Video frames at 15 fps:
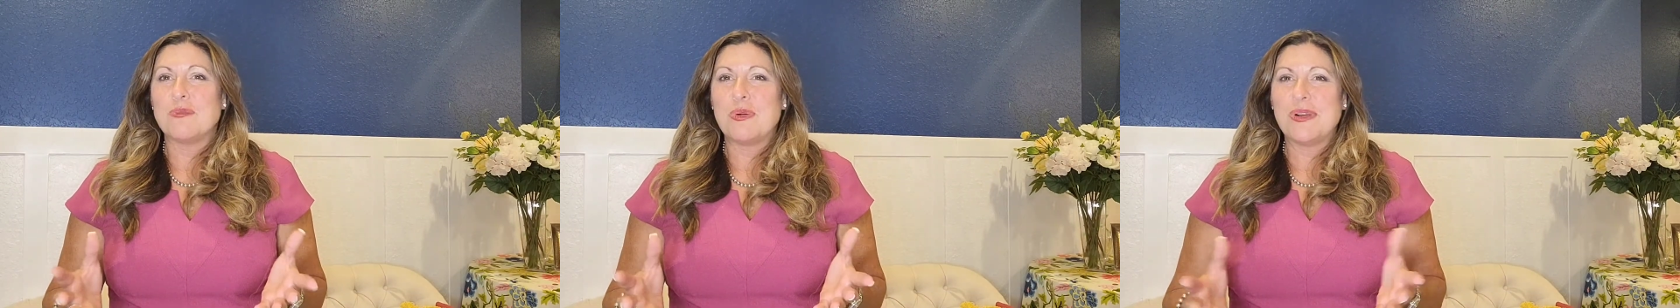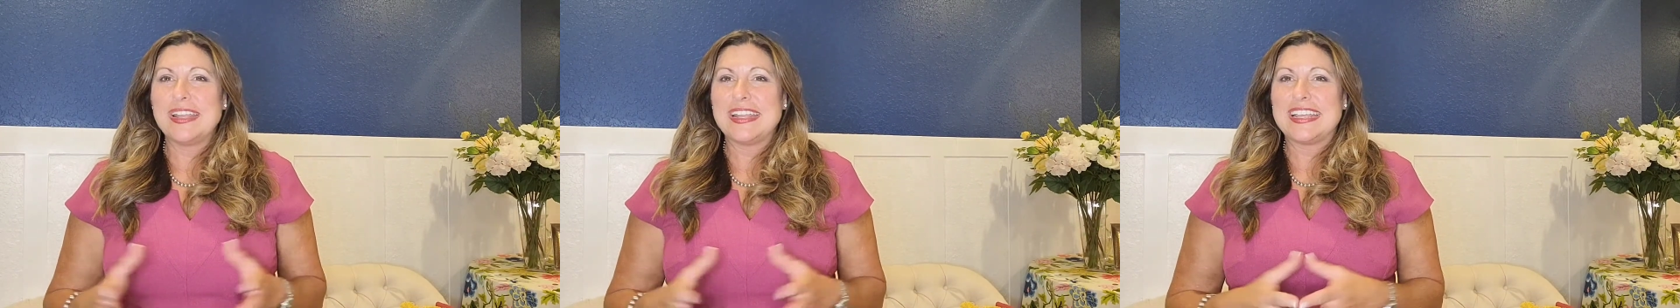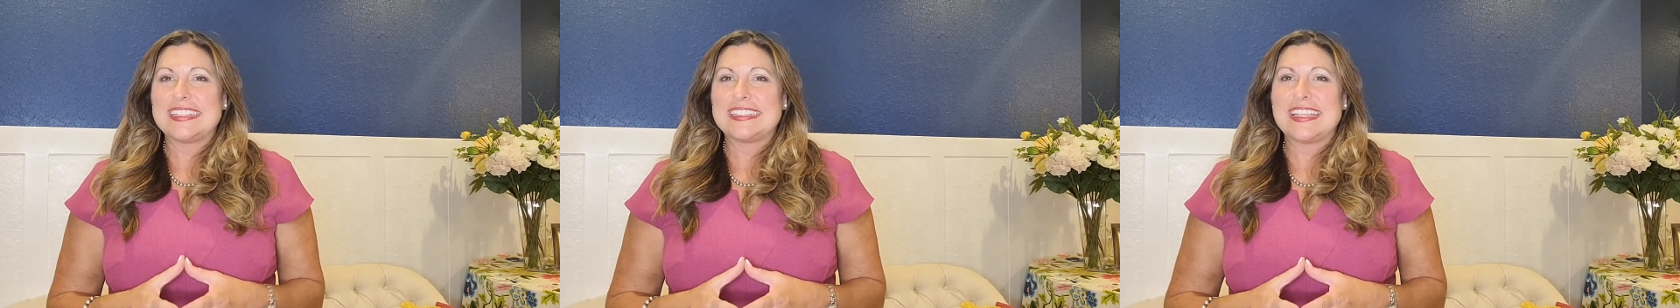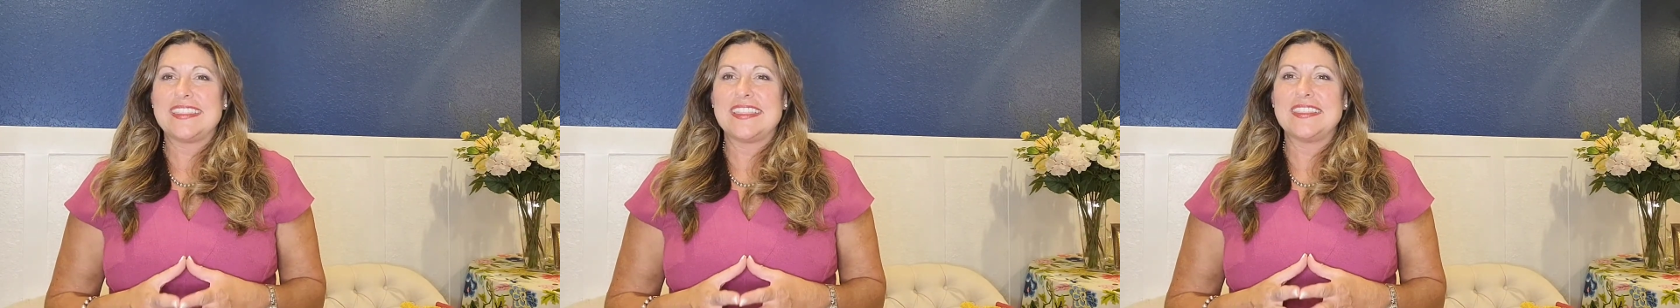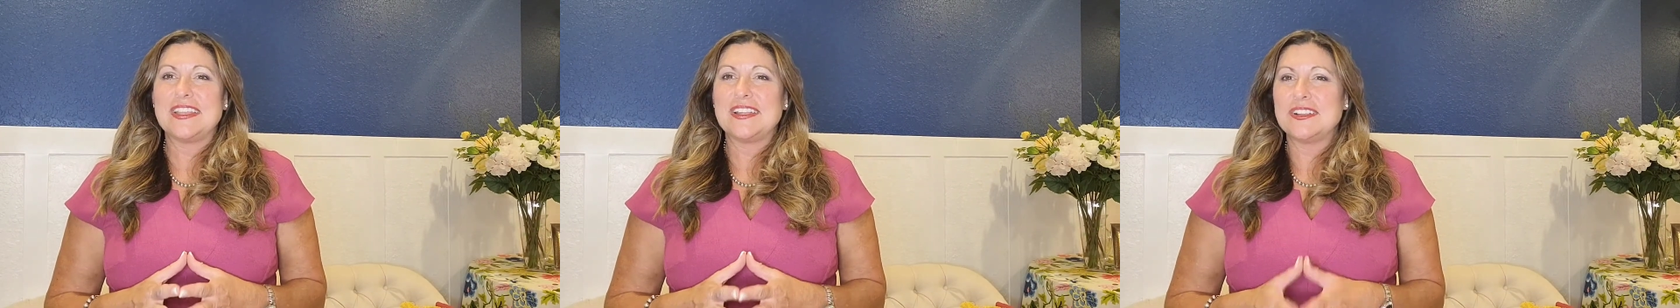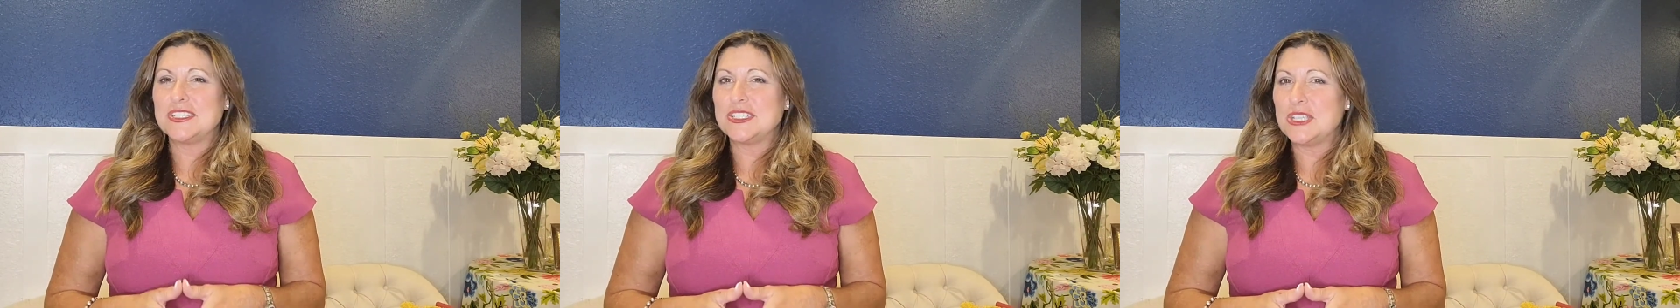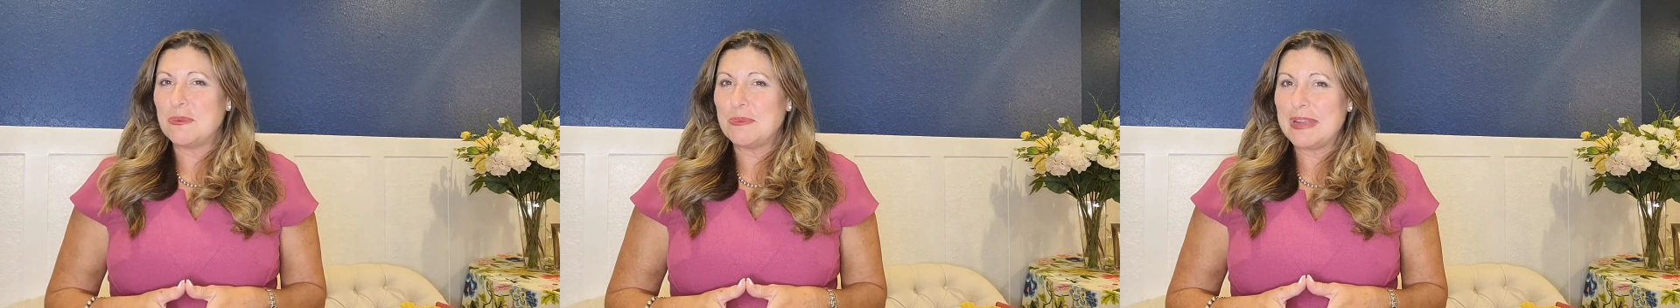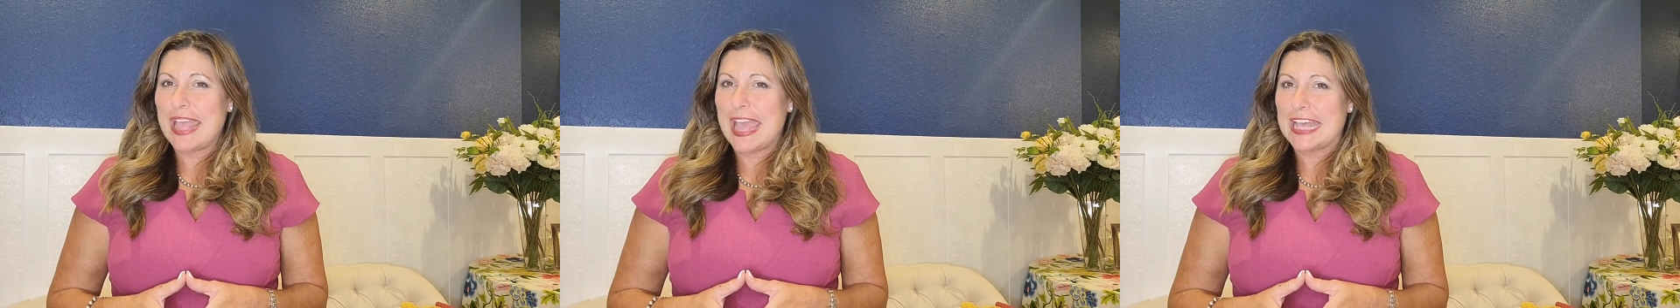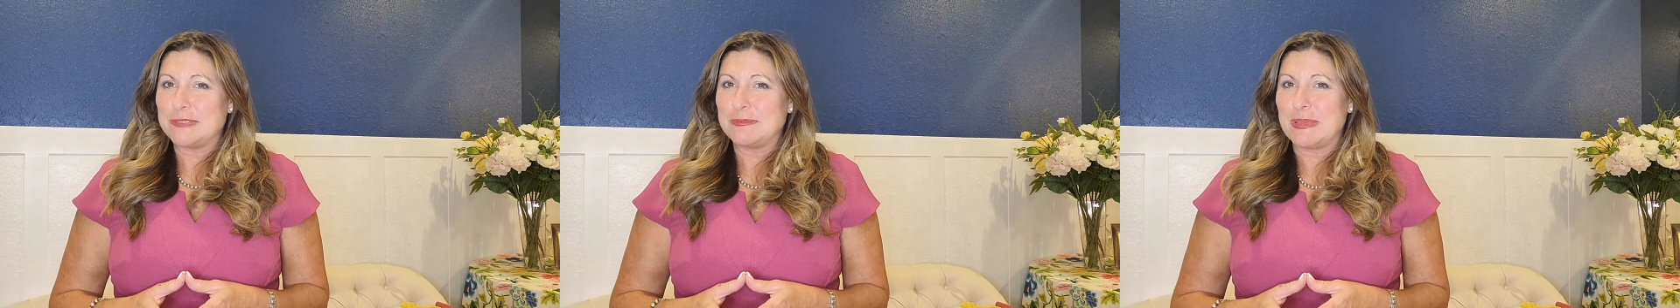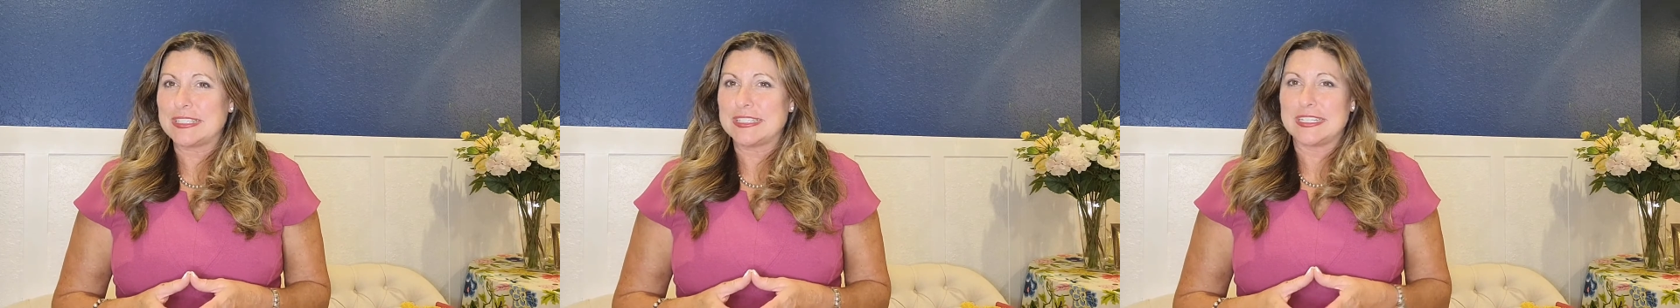Our point is that there are so many
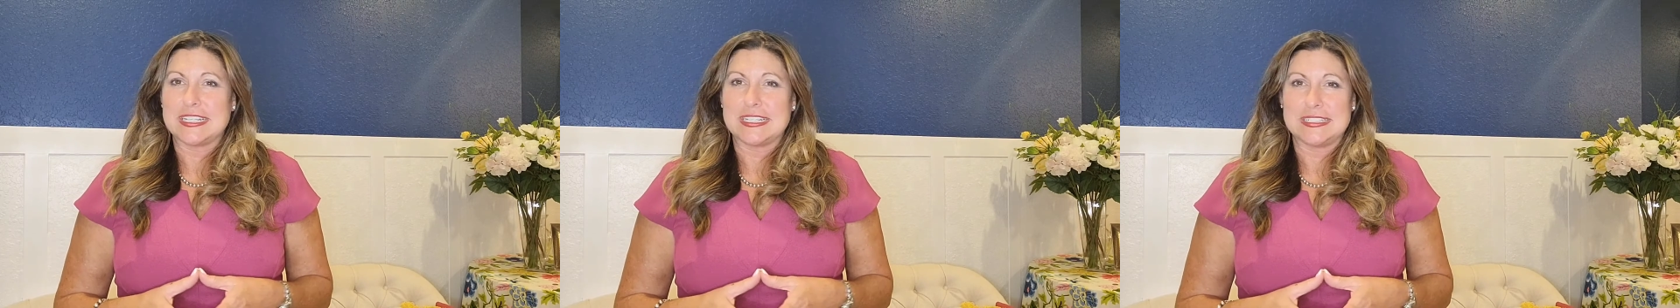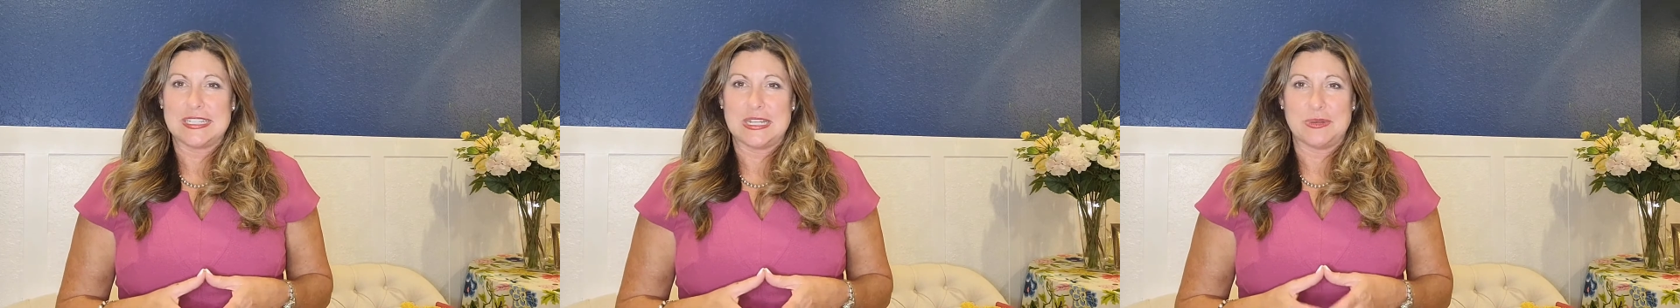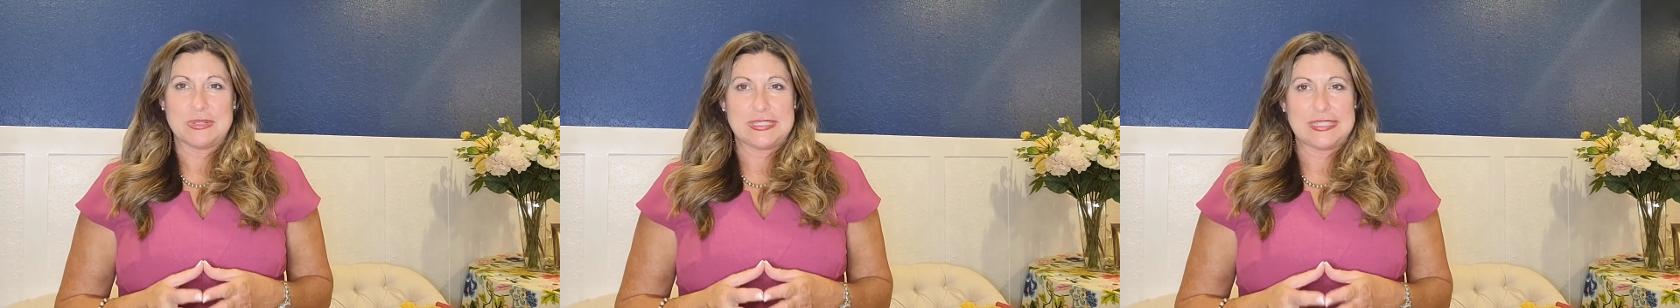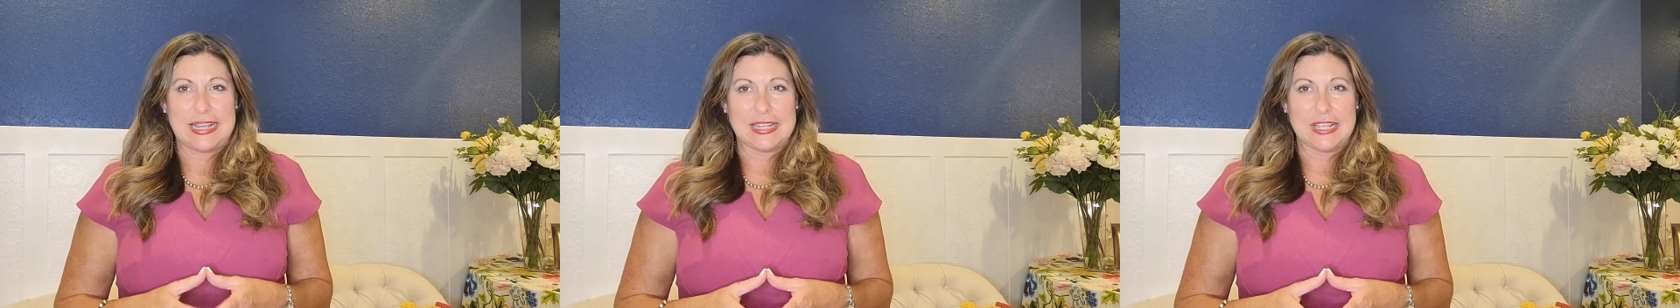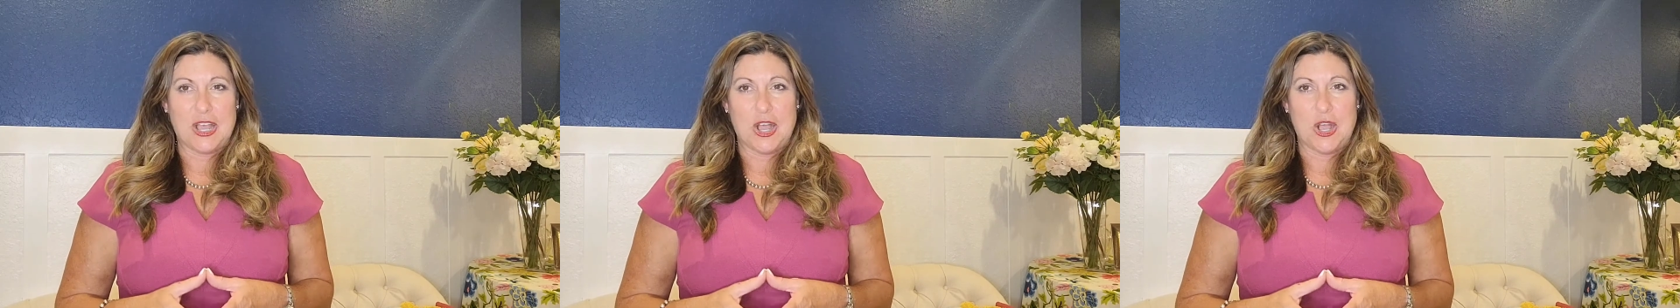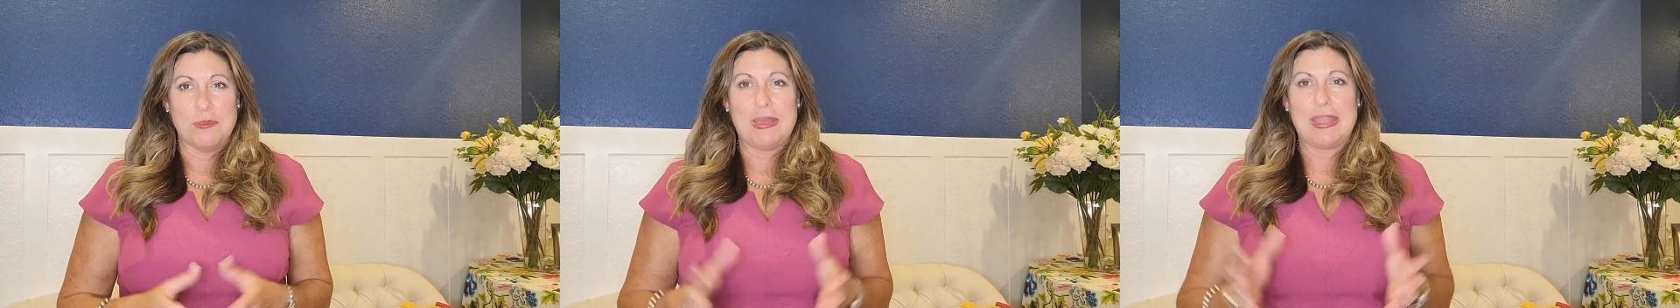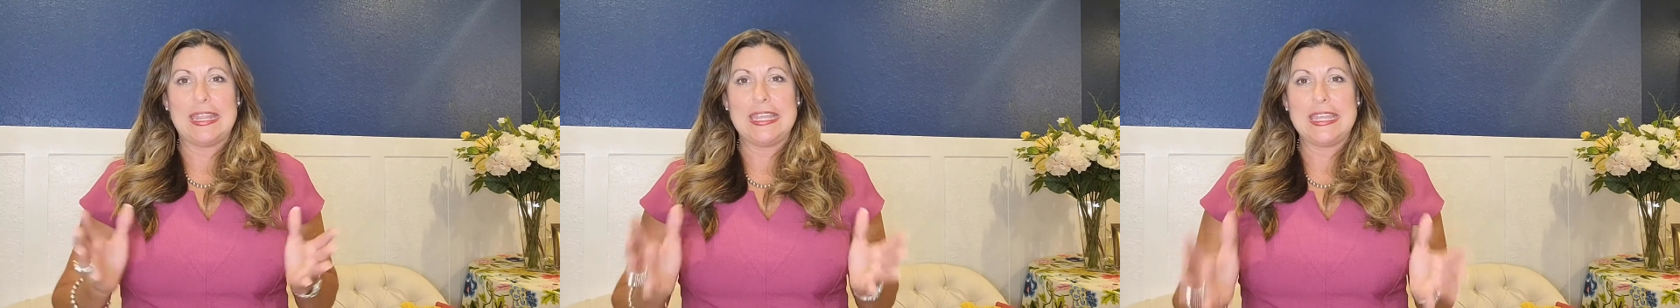aspects to consider when selling a home,